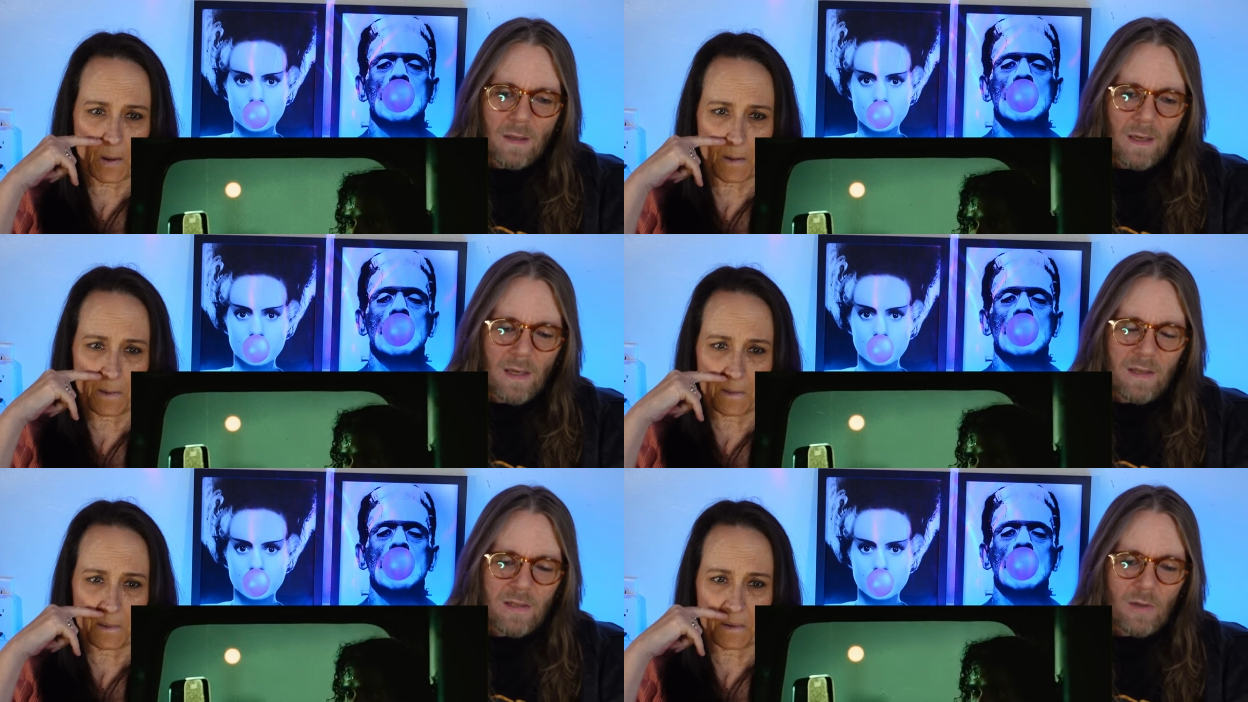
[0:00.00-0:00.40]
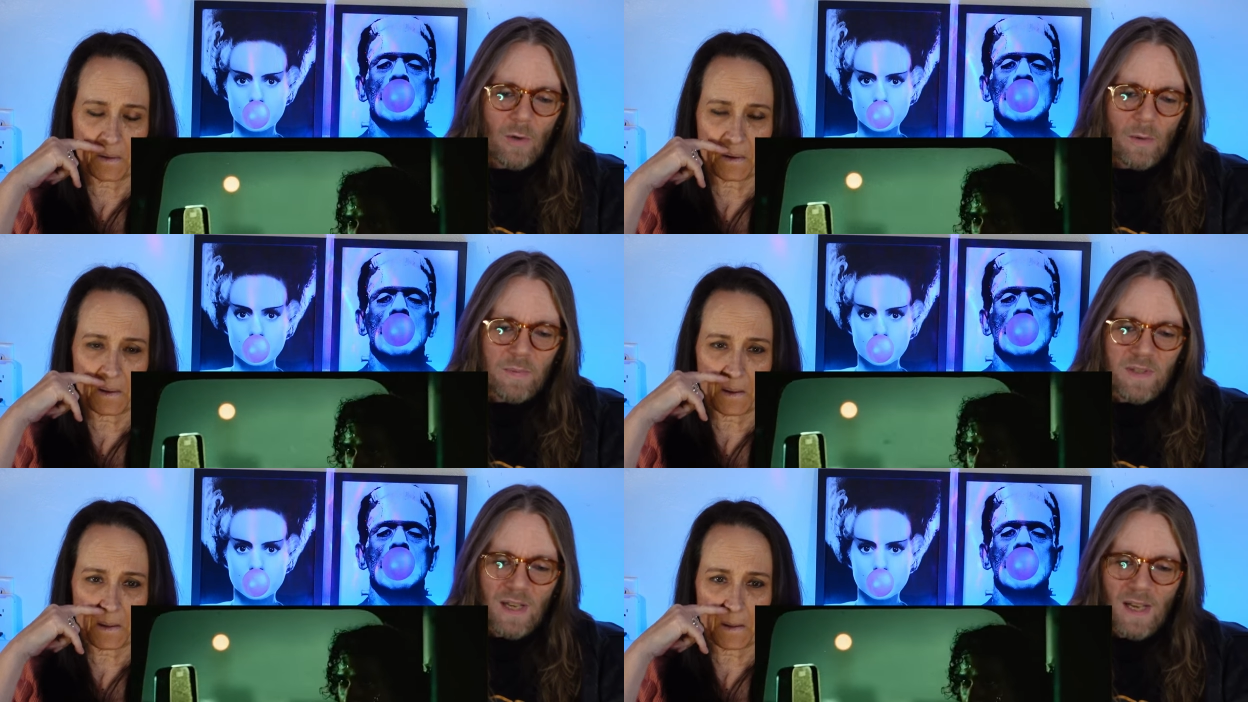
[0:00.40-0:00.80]
Speaker 1: He's
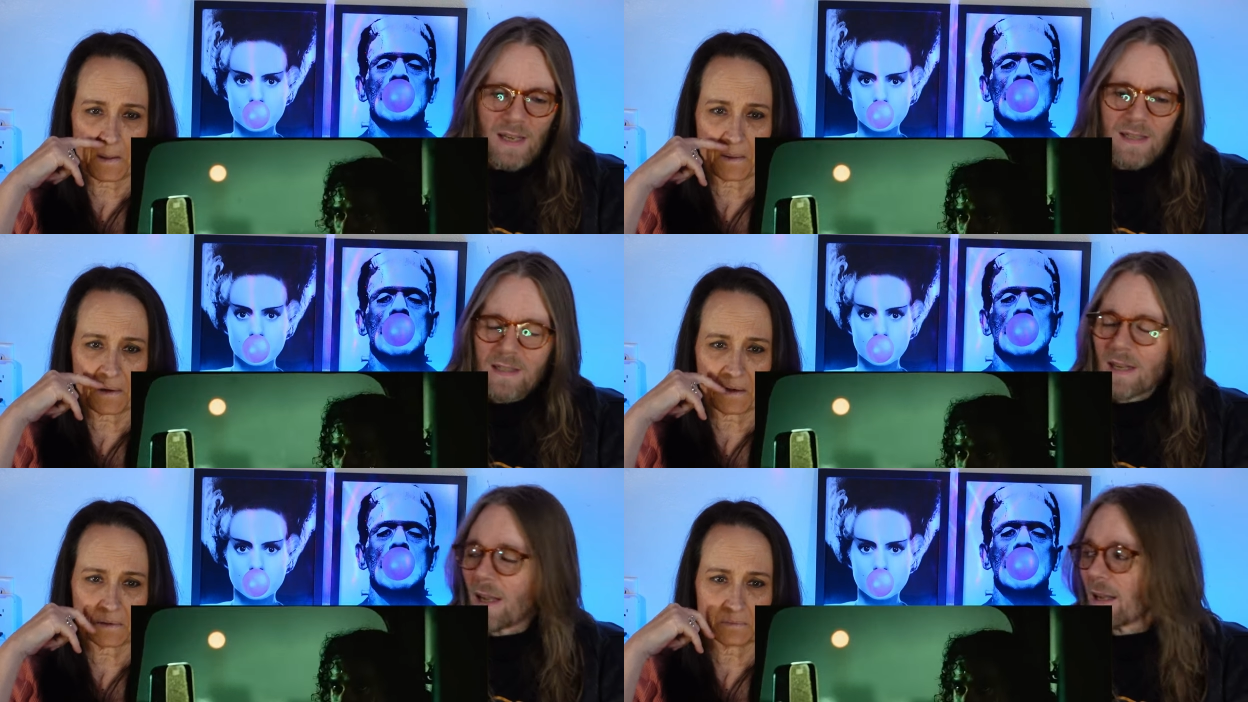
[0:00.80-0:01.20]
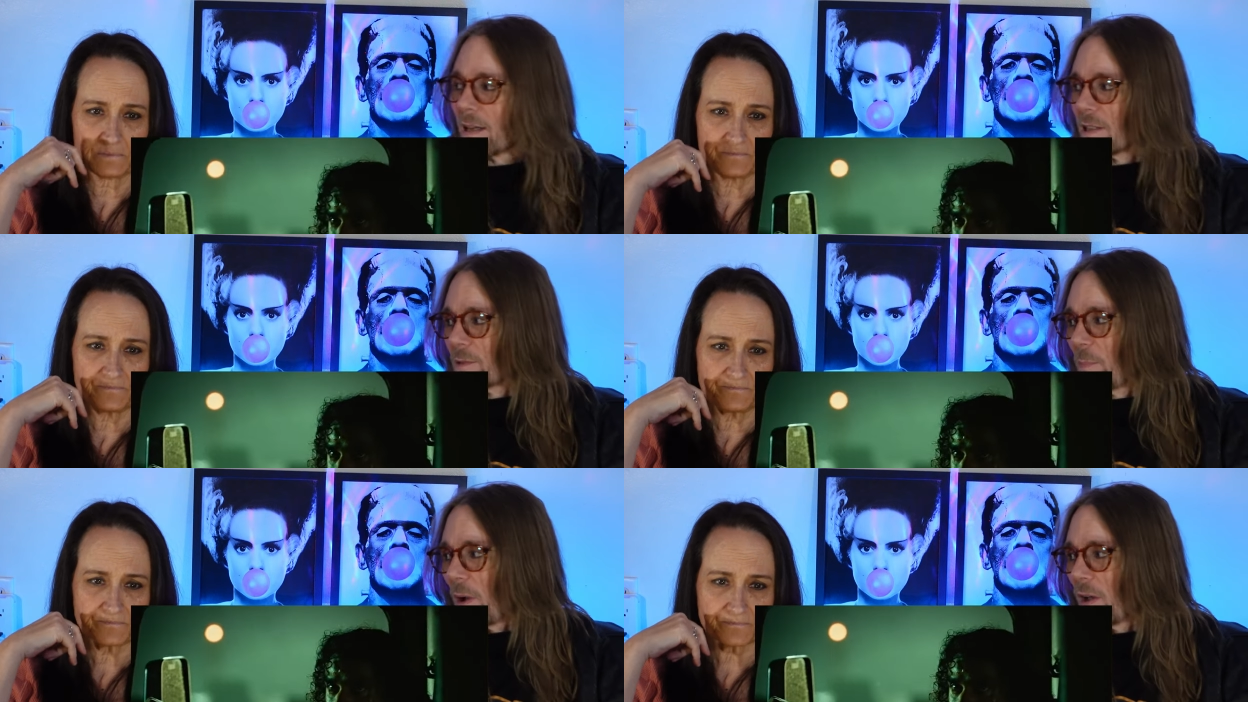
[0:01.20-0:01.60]
so upset he's taking
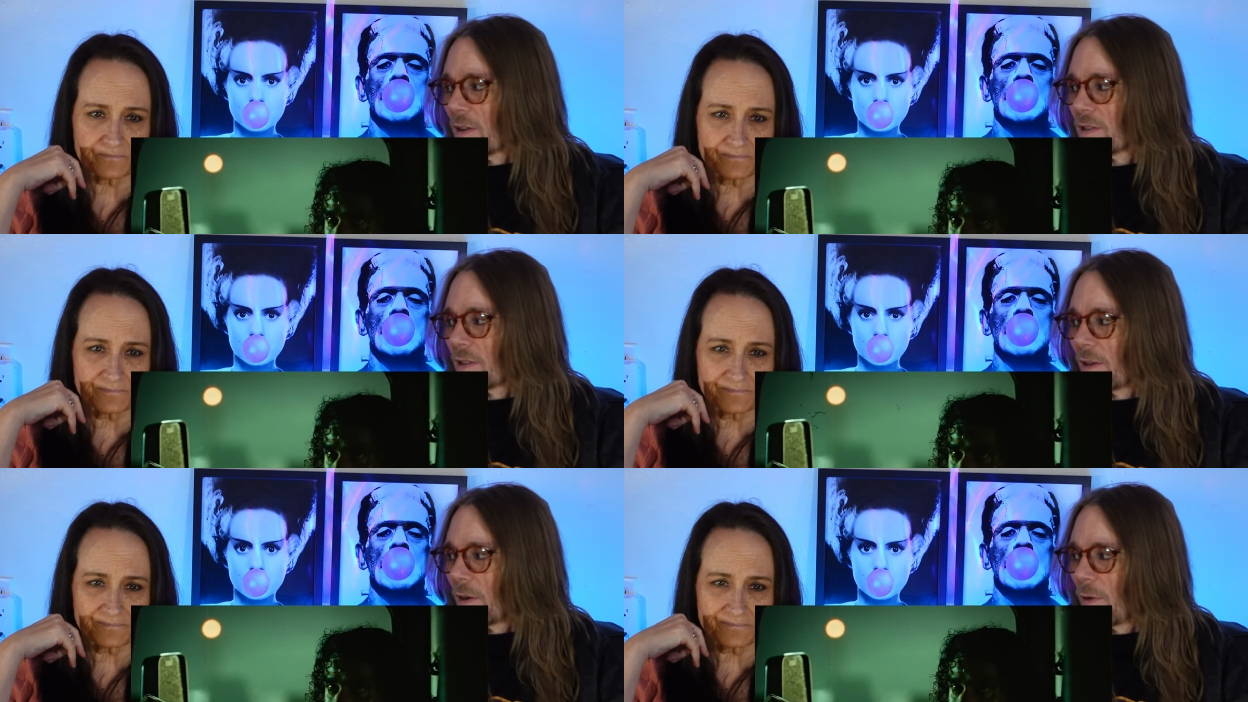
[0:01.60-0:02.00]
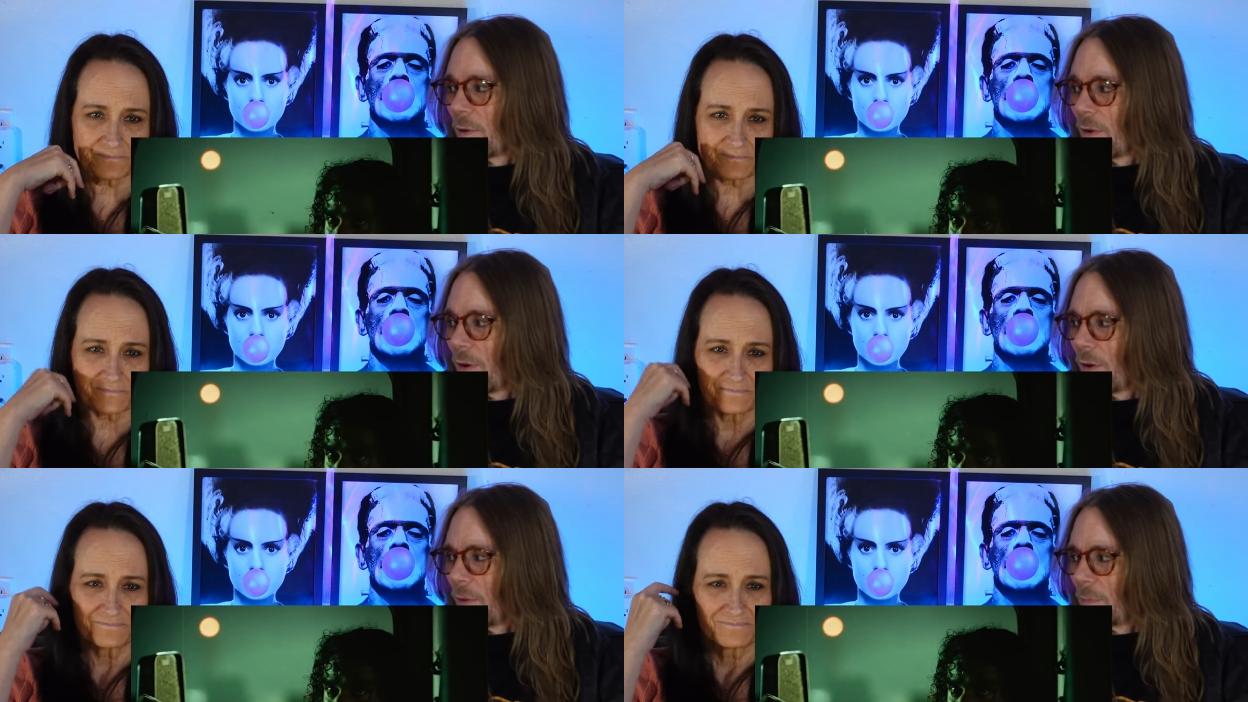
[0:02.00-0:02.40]
his balls and
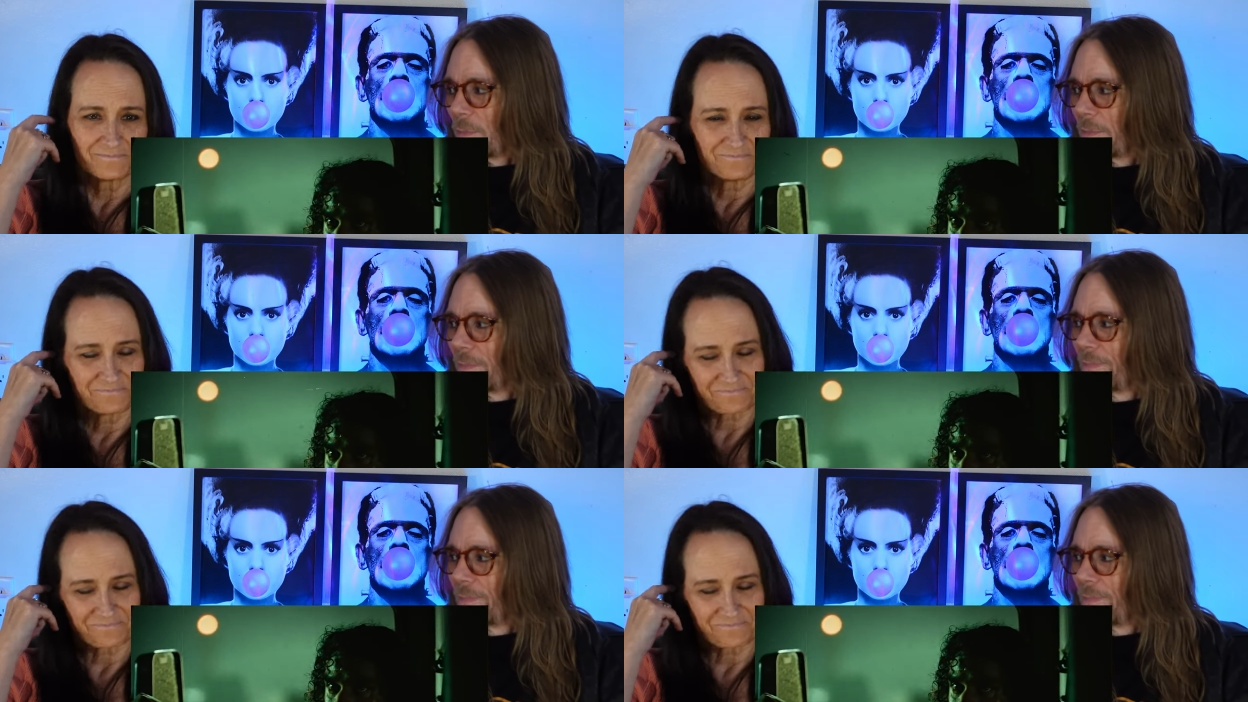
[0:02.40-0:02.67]
going home.